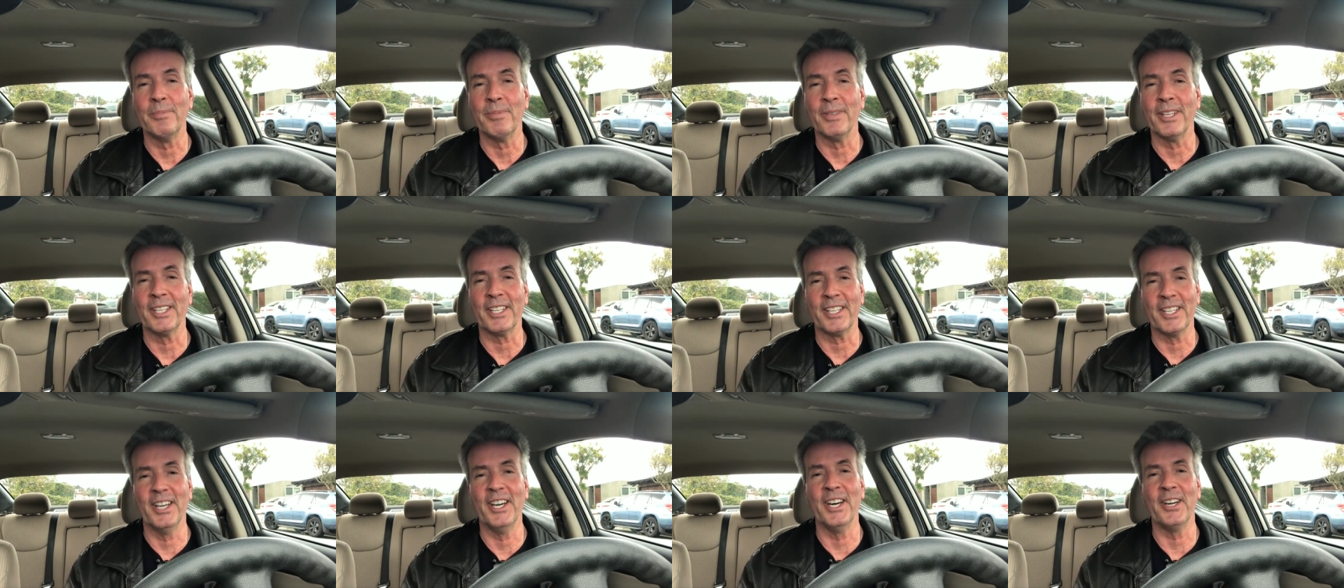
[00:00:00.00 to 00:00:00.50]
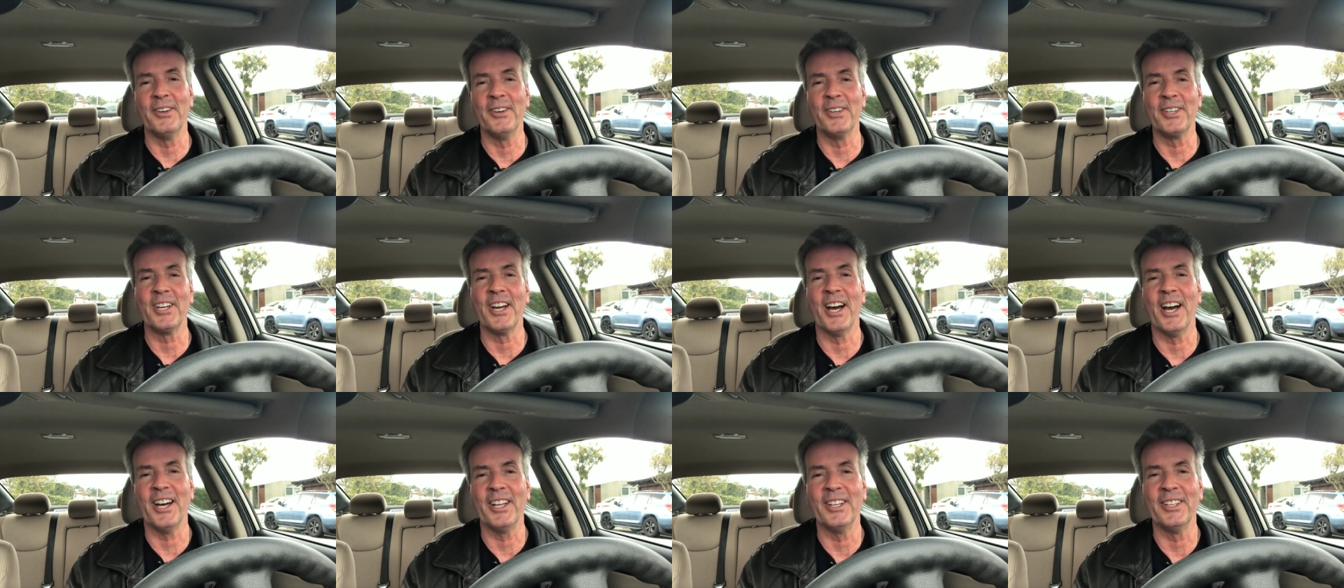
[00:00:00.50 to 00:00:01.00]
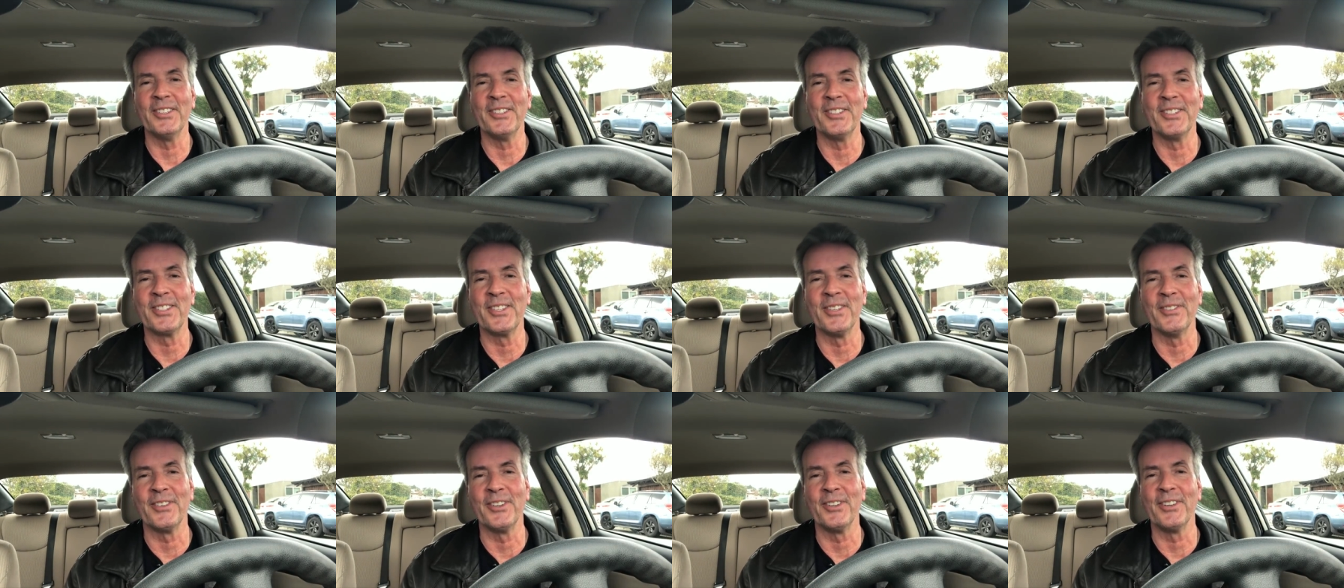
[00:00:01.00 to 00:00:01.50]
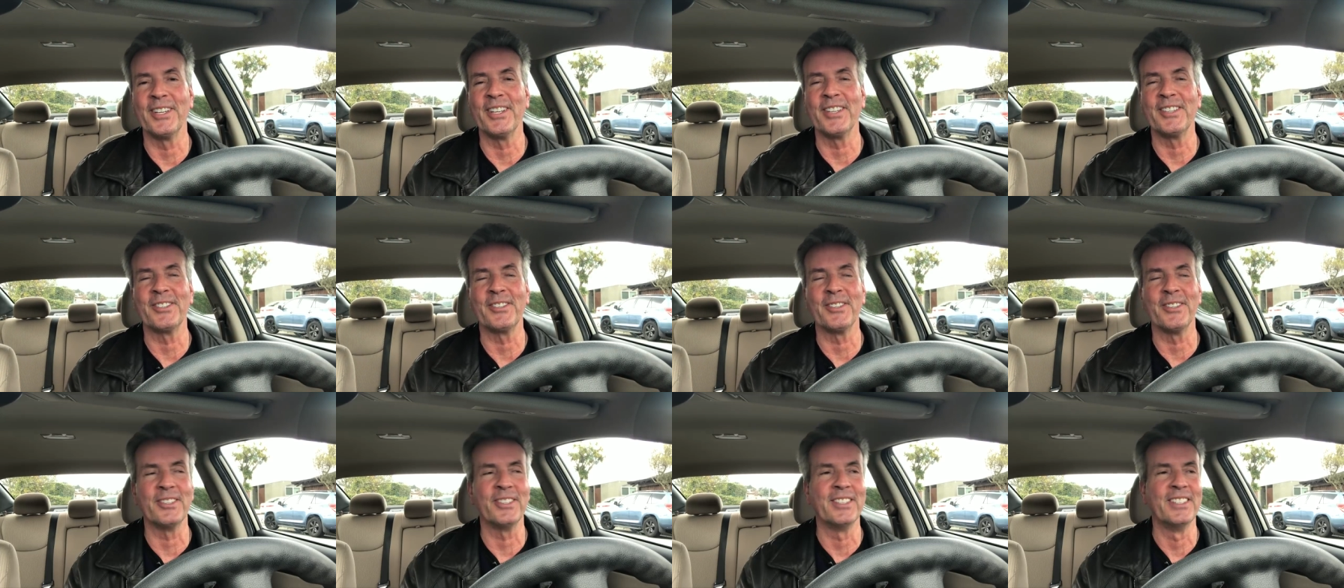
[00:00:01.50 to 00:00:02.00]
like $100 of
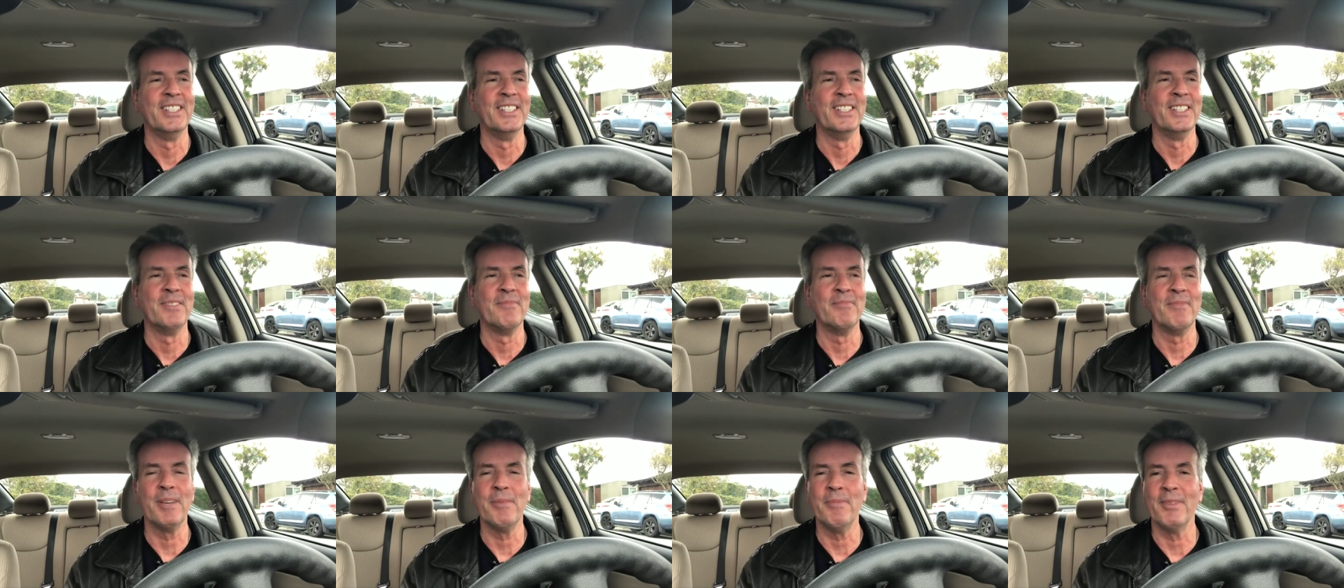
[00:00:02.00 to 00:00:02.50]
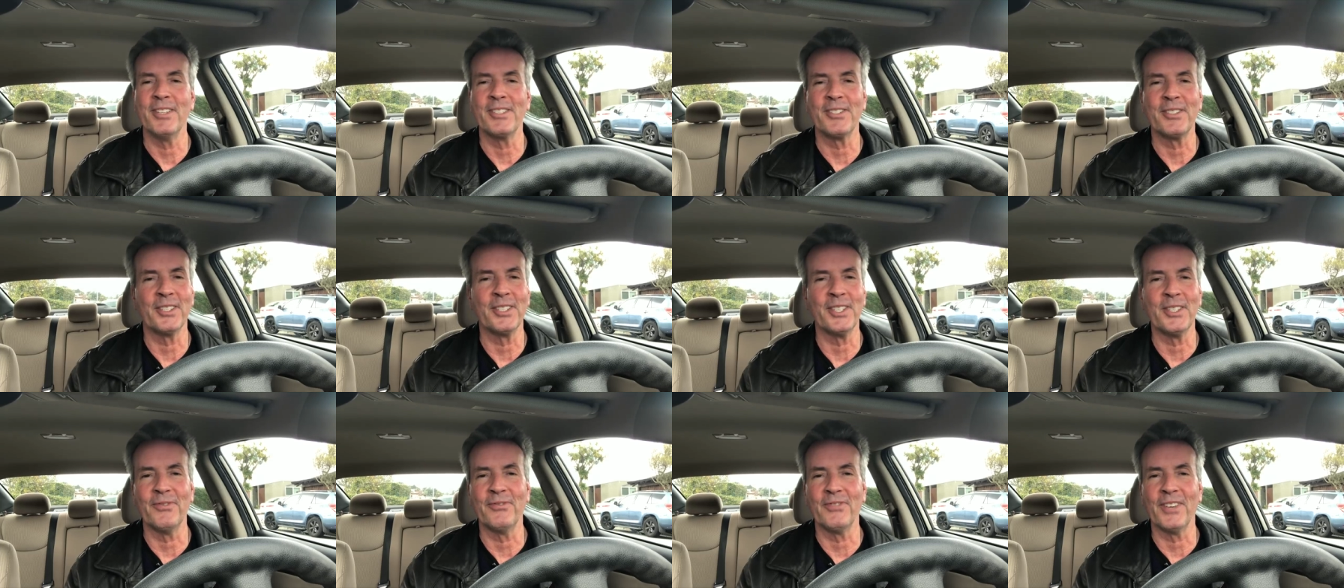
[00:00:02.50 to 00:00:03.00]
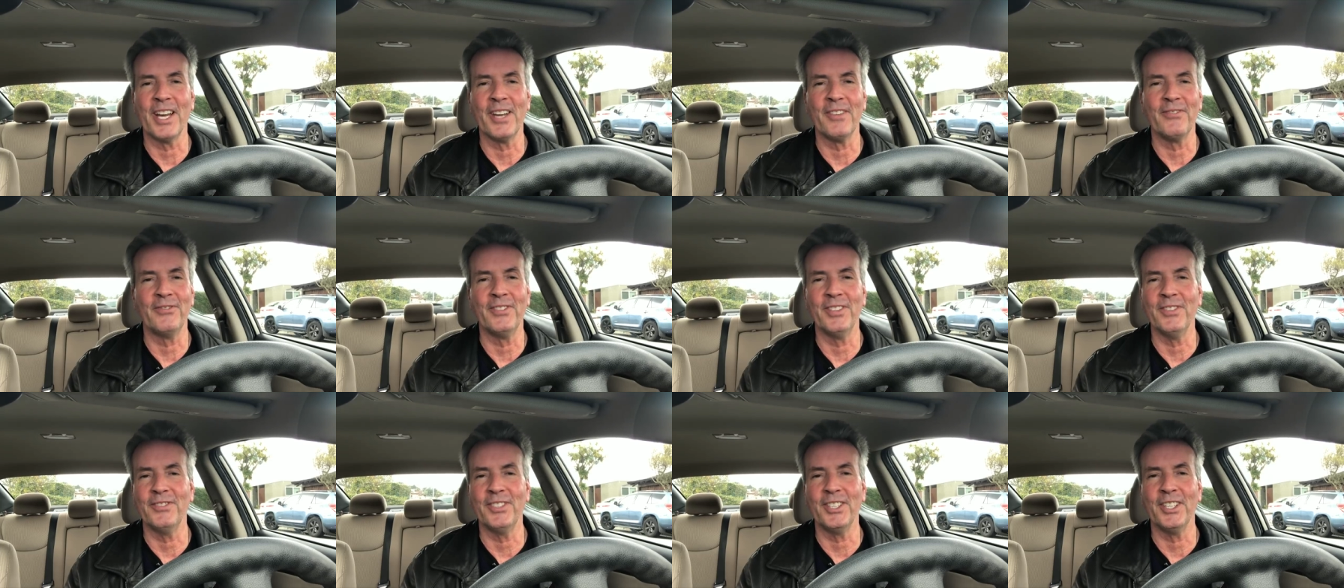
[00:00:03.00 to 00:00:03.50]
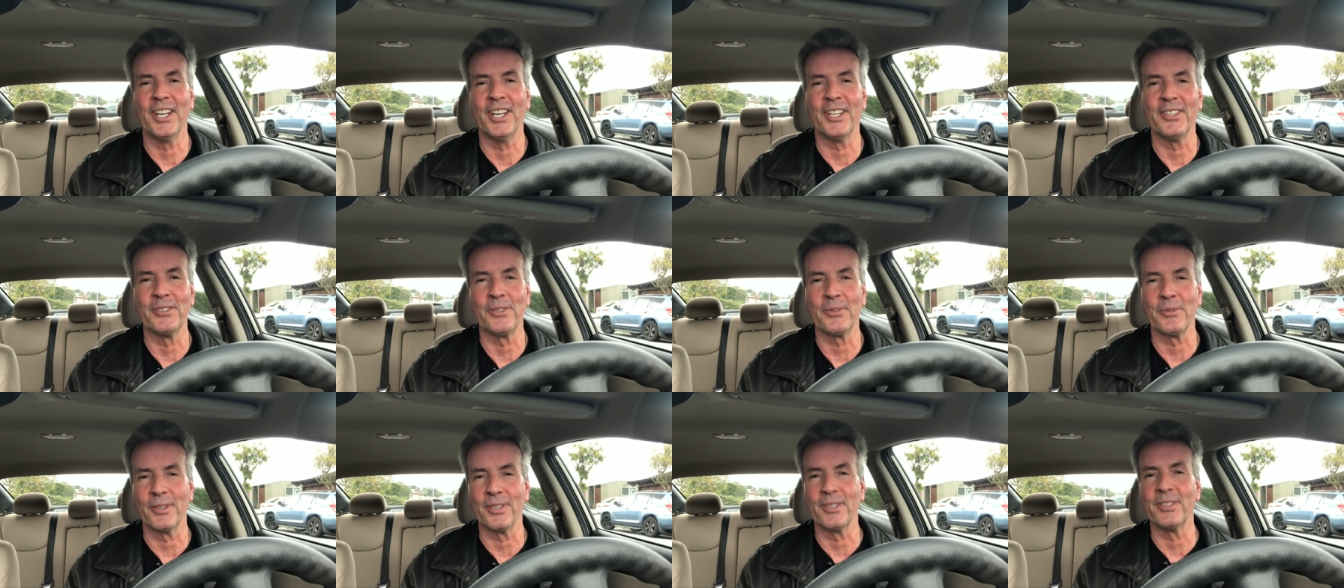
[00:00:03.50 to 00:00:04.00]
earnings, or maybe it's only
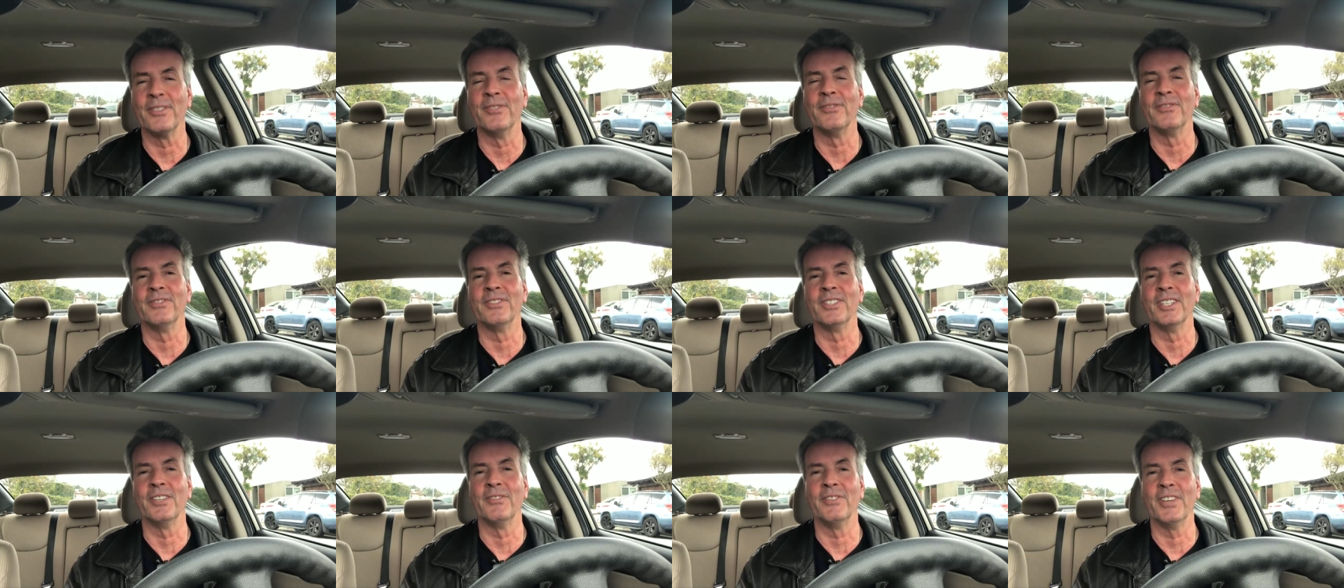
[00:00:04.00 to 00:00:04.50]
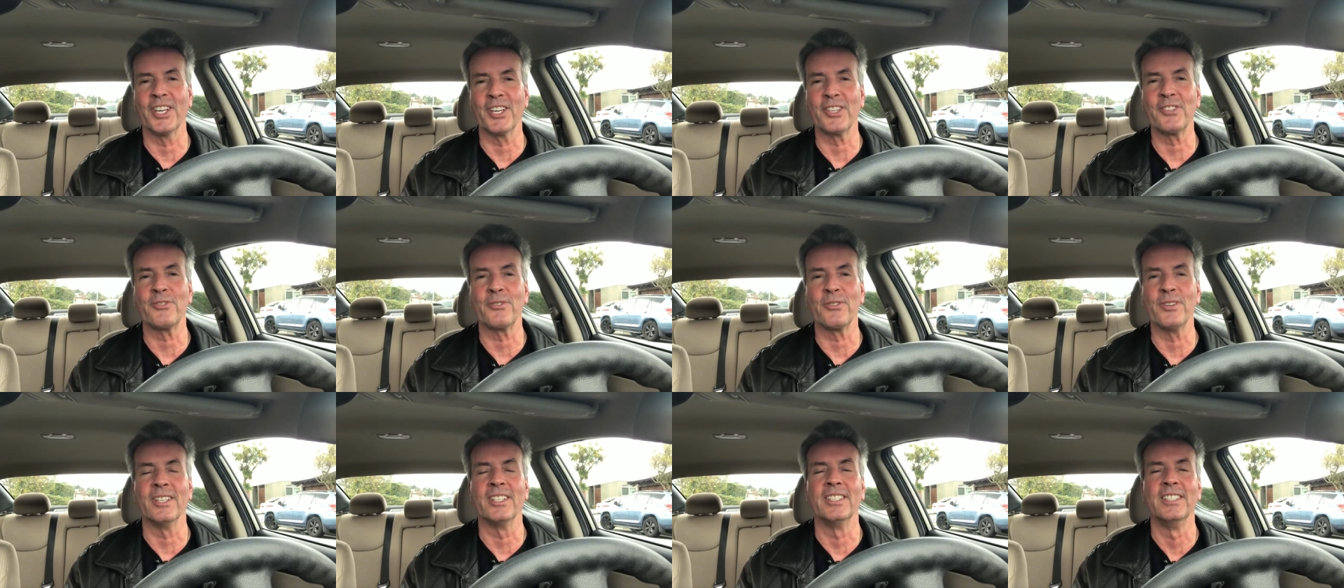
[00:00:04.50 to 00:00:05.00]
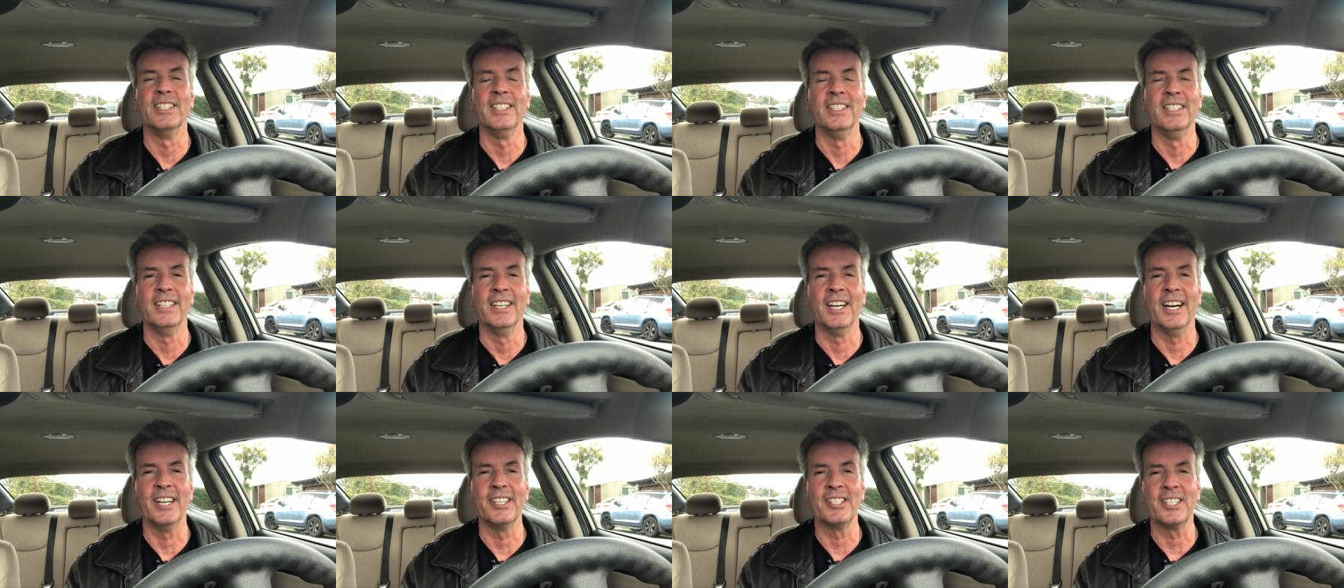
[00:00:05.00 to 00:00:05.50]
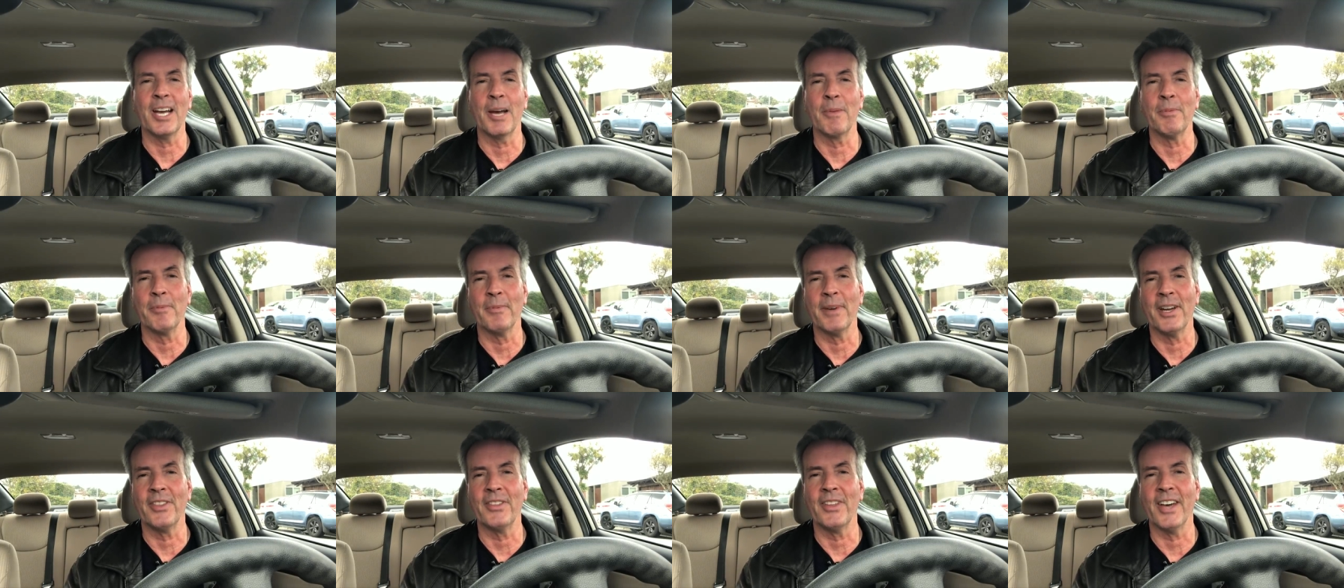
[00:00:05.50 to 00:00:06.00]
$50 worth of extra on top
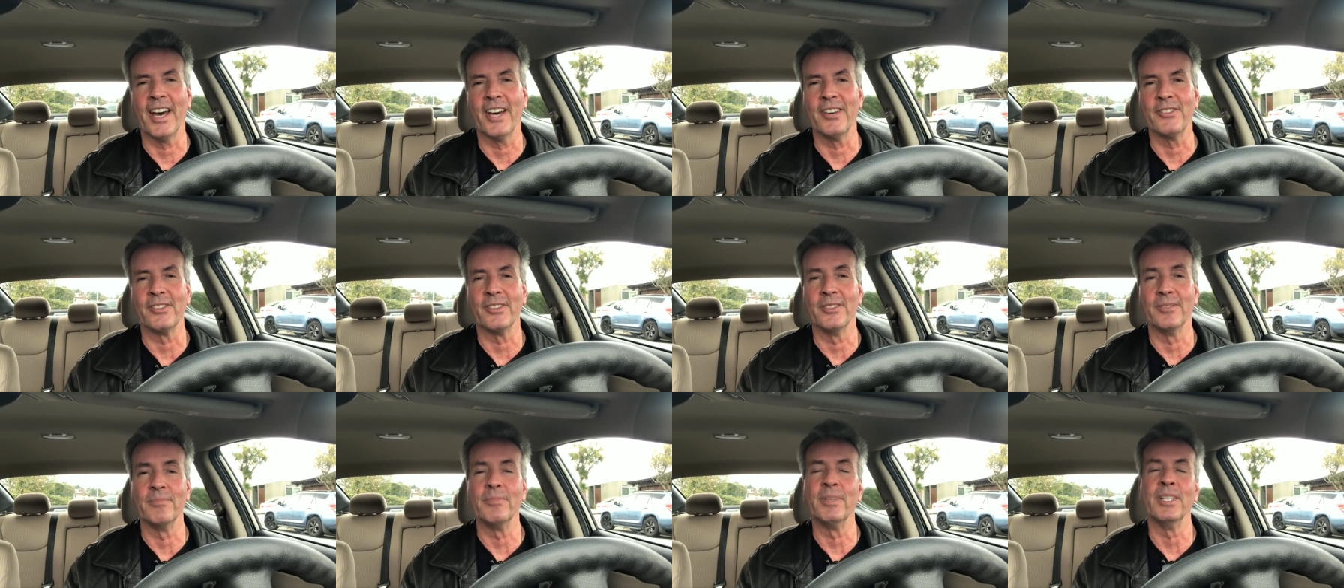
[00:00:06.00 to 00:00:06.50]
of my $1,000.